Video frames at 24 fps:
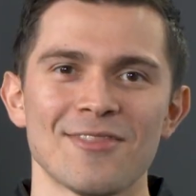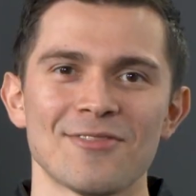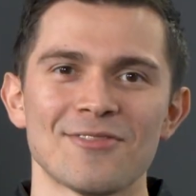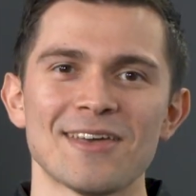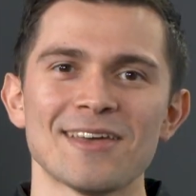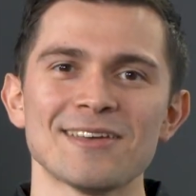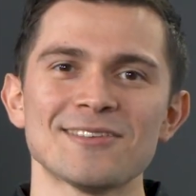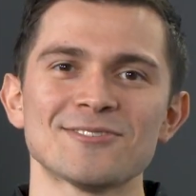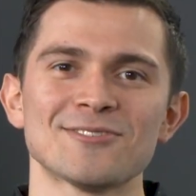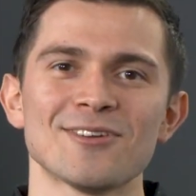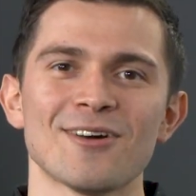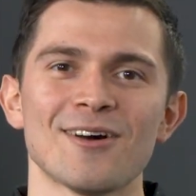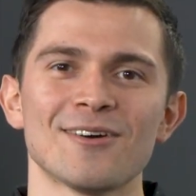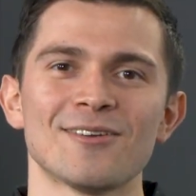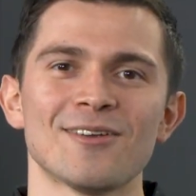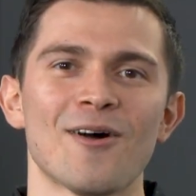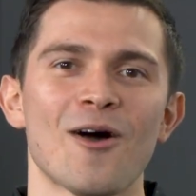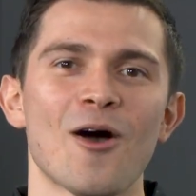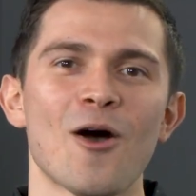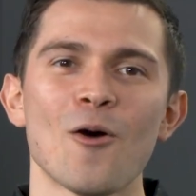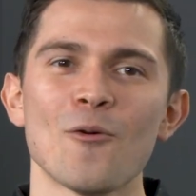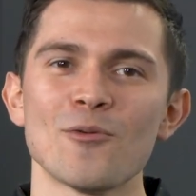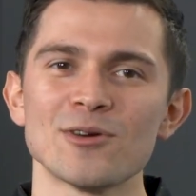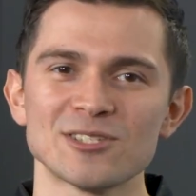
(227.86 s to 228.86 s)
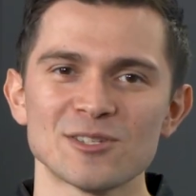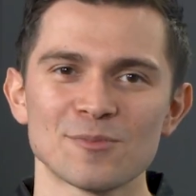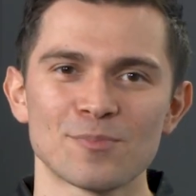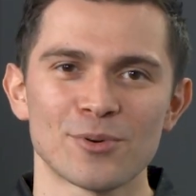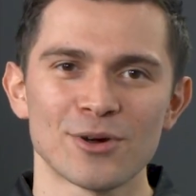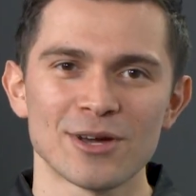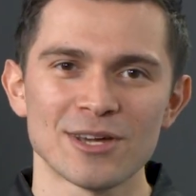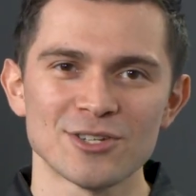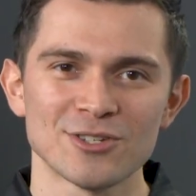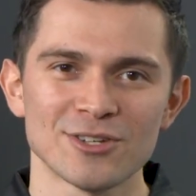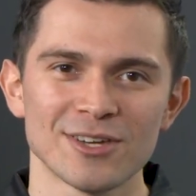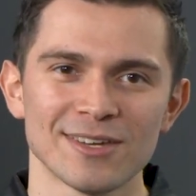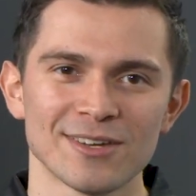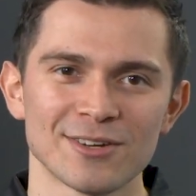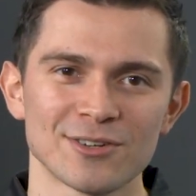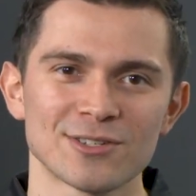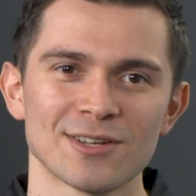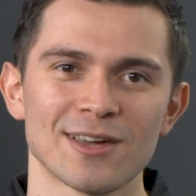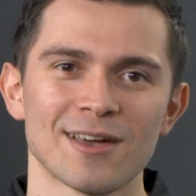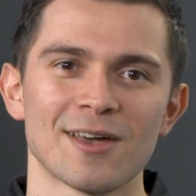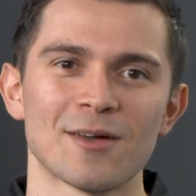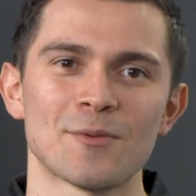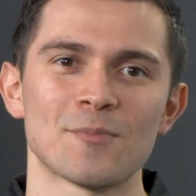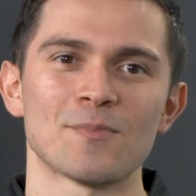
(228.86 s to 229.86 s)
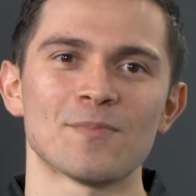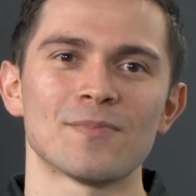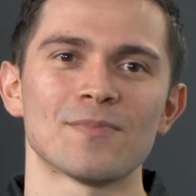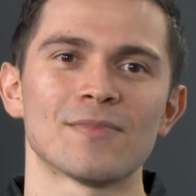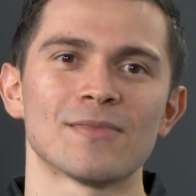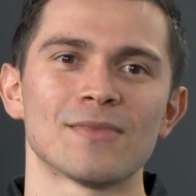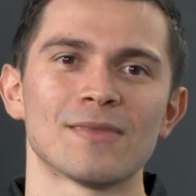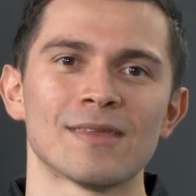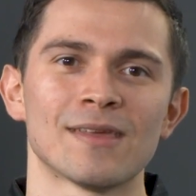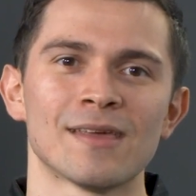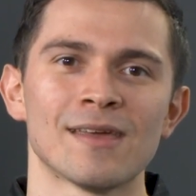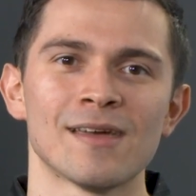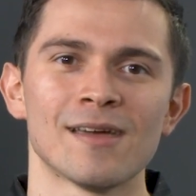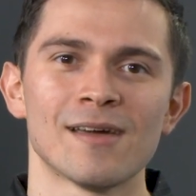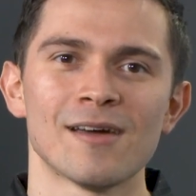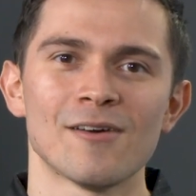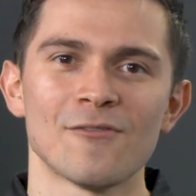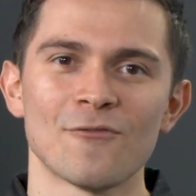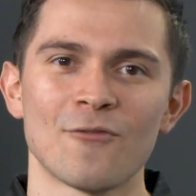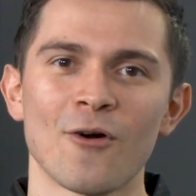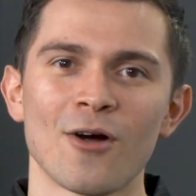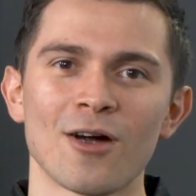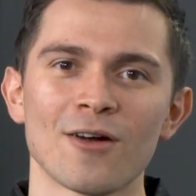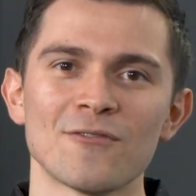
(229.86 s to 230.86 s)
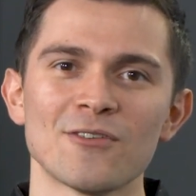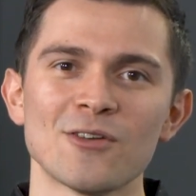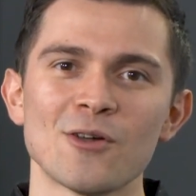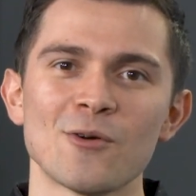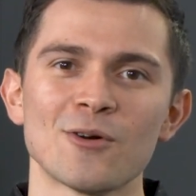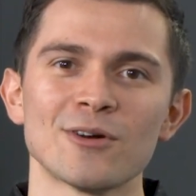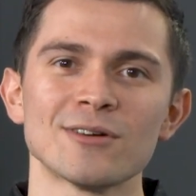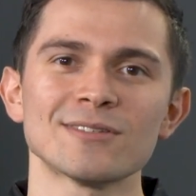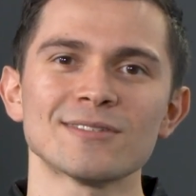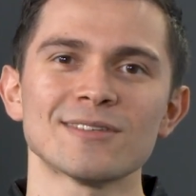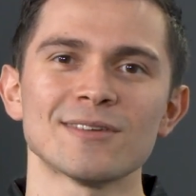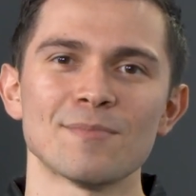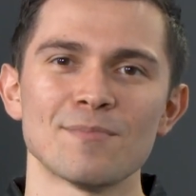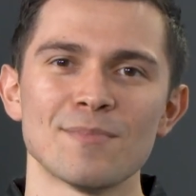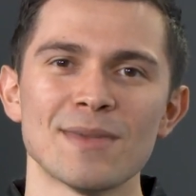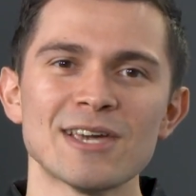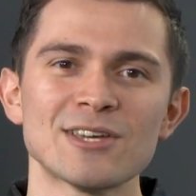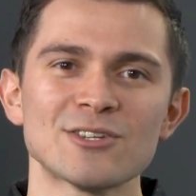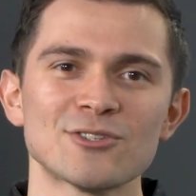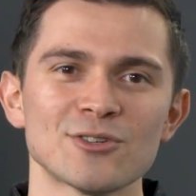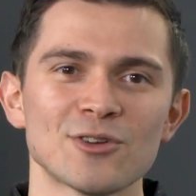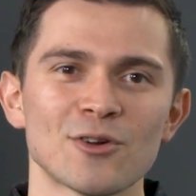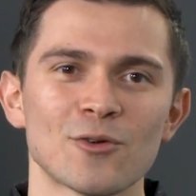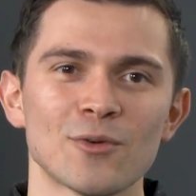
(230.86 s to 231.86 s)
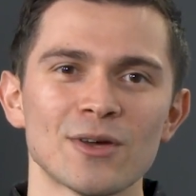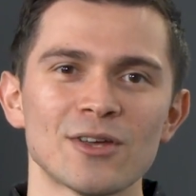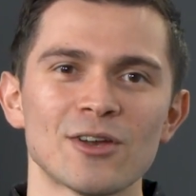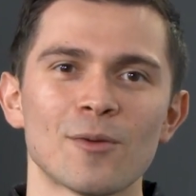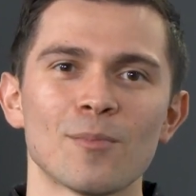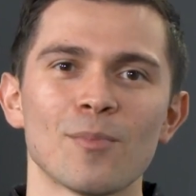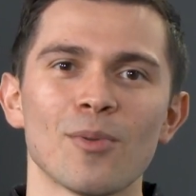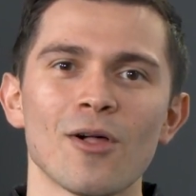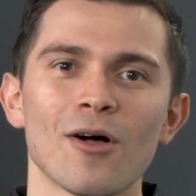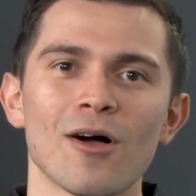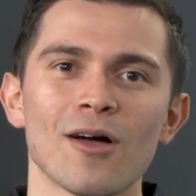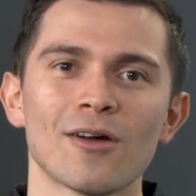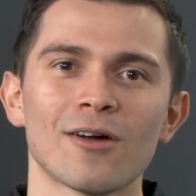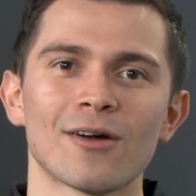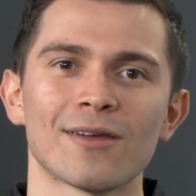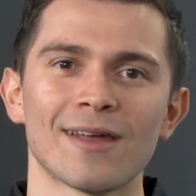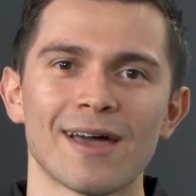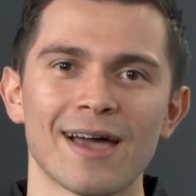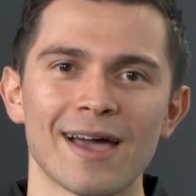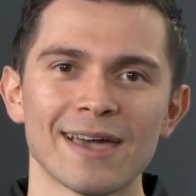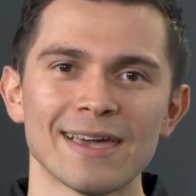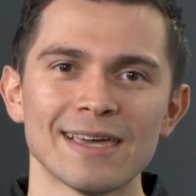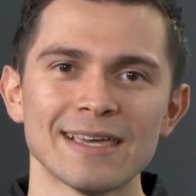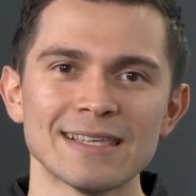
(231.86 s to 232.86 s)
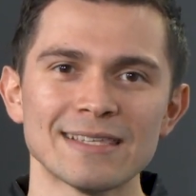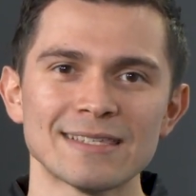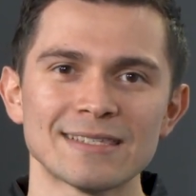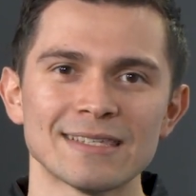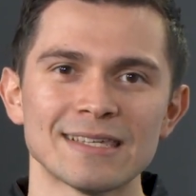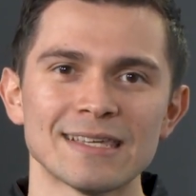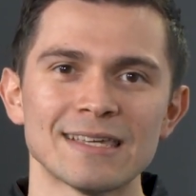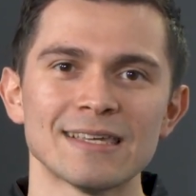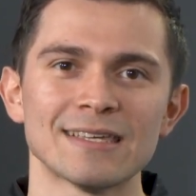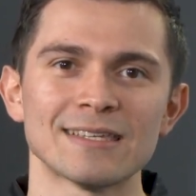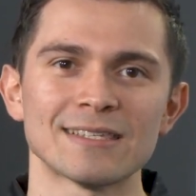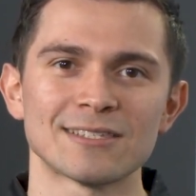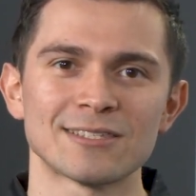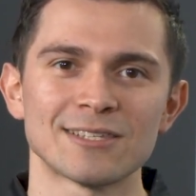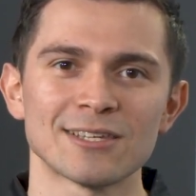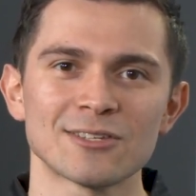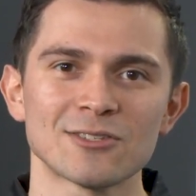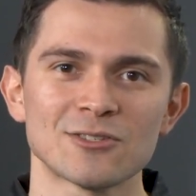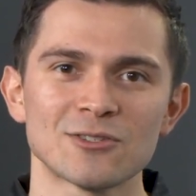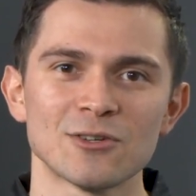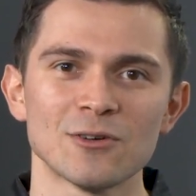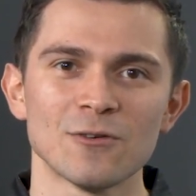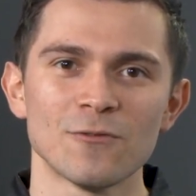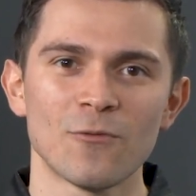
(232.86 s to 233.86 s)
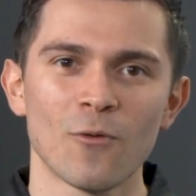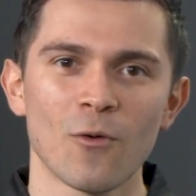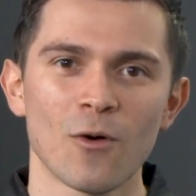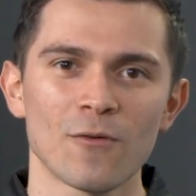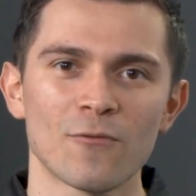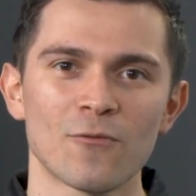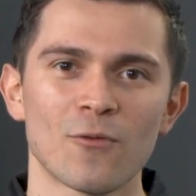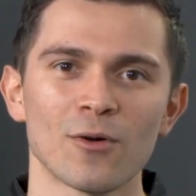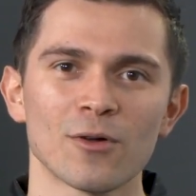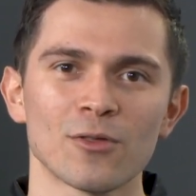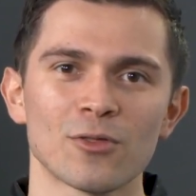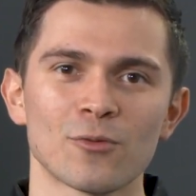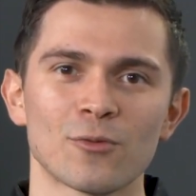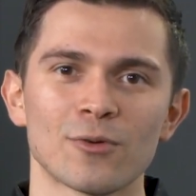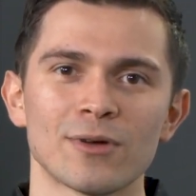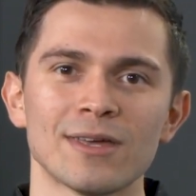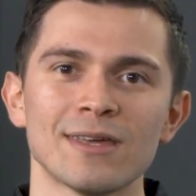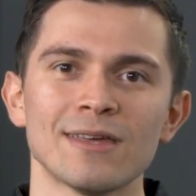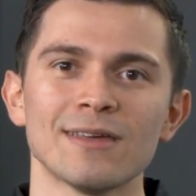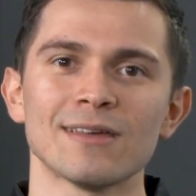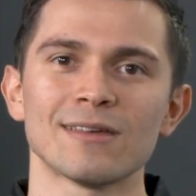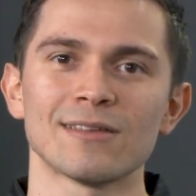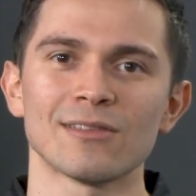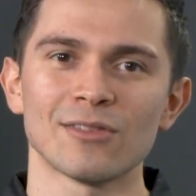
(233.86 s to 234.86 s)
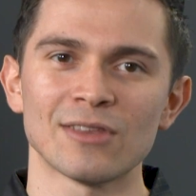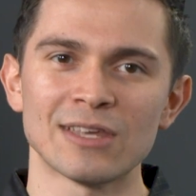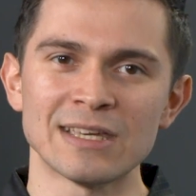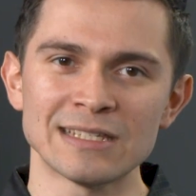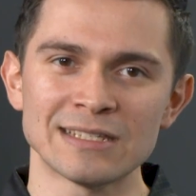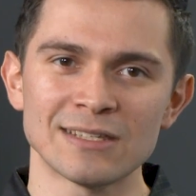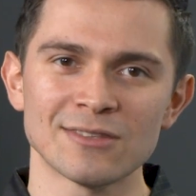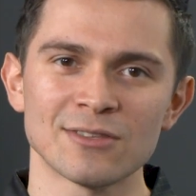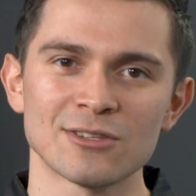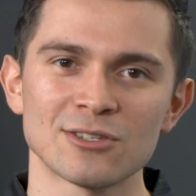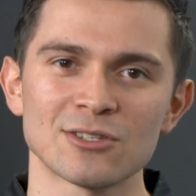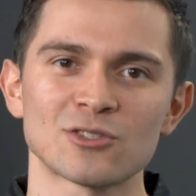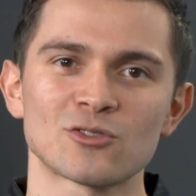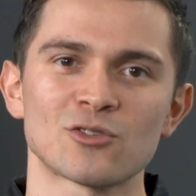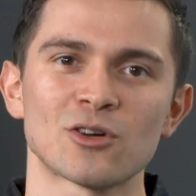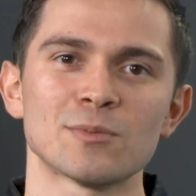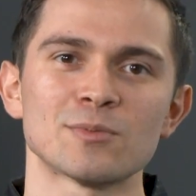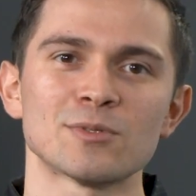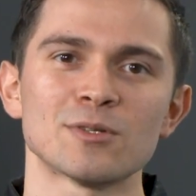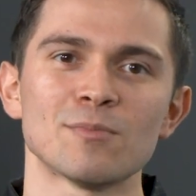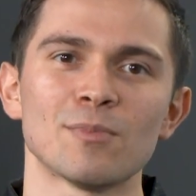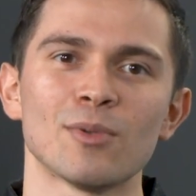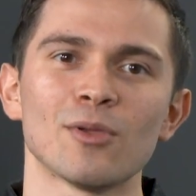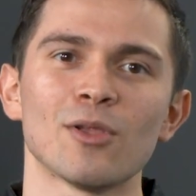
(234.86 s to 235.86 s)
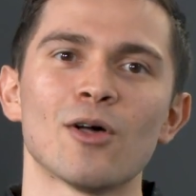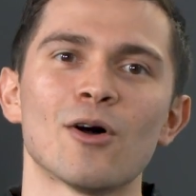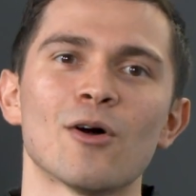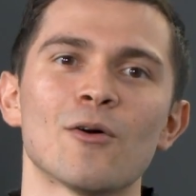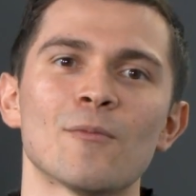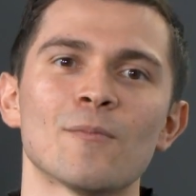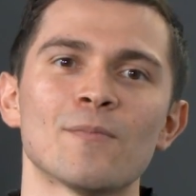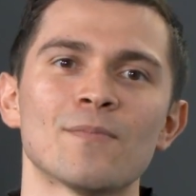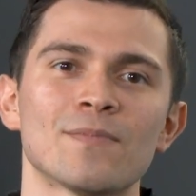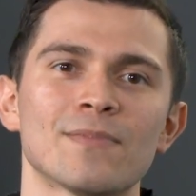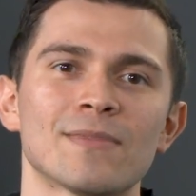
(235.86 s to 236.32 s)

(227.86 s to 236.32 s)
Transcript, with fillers: Thanks, Todd. Always appreciate your time. For our viewers, make sure to read our blog on IEC 62443, linked in the description below.